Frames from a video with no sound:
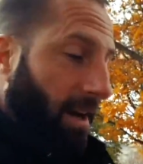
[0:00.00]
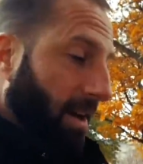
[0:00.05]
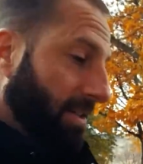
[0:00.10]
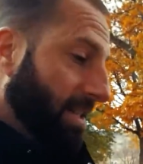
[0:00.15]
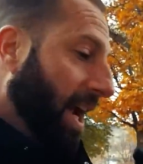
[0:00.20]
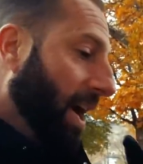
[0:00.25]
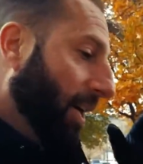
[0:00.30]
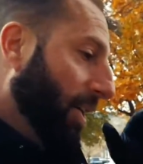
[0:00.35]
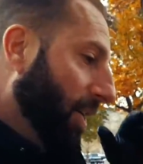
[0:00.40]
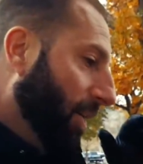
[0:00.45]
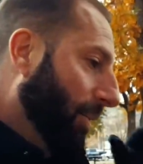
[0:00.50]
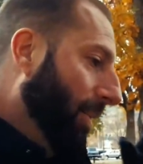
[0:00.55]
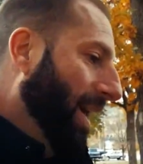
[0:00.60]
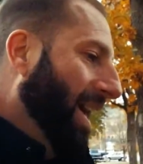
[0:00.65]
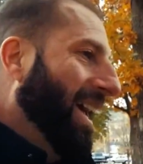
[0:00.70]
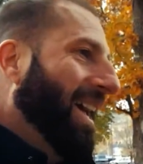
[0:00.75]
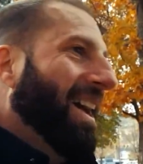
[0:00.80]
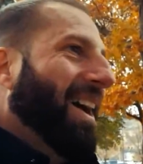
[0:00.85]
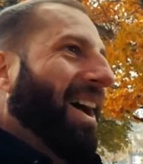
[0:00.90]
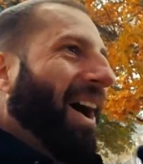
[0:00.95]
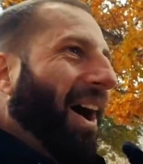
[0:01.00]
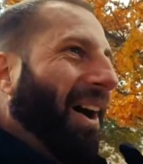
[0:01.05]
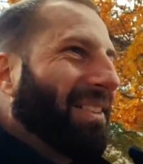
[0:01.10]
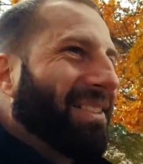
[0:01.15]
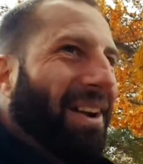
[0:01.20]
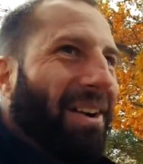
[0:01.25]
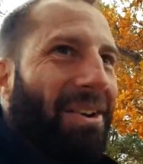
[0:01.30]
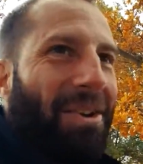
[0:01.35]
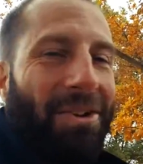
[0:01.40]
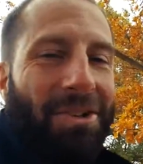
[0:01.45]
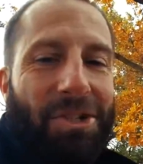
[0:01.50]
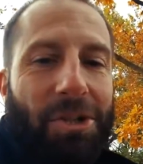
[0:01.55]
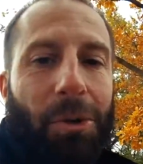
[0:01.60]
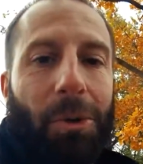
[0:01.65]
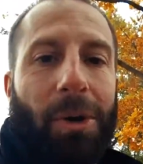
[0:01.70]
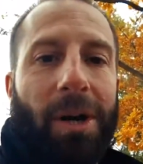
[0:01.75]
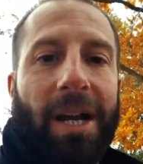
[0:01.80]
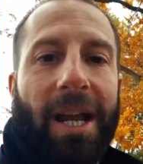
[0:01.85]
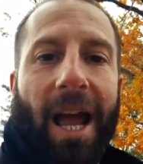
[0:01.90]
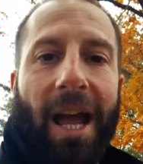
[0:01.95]
I'll tell you a
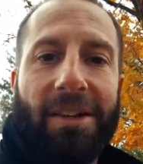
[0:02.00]
story.